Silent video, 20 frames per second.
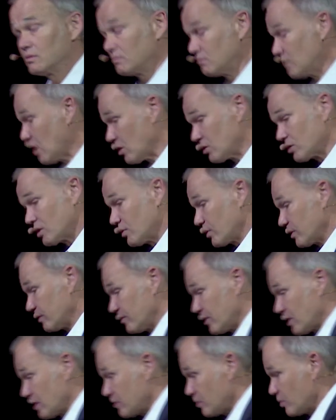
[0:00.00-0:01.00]
all going
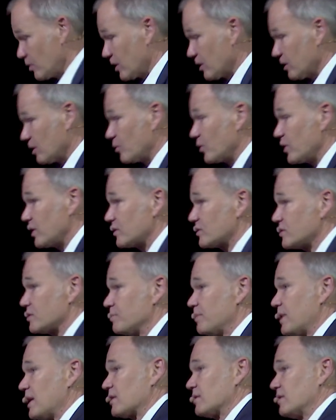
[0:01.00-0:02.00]
very well, and we
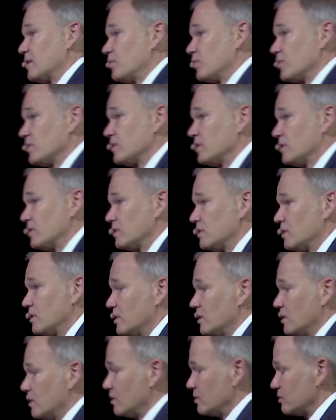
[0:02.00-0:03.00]
expect that within
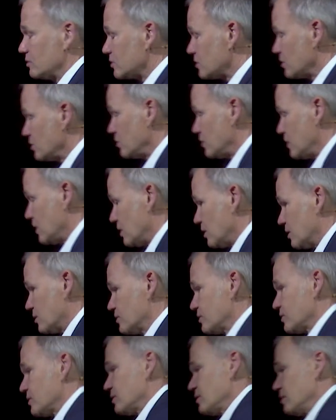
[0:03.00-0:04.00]
2
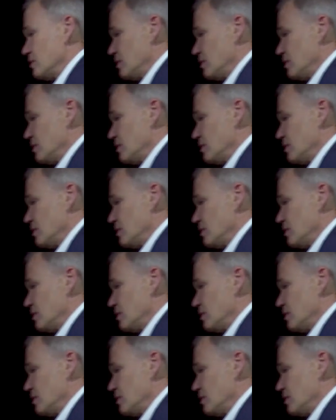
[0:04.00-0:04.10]
years,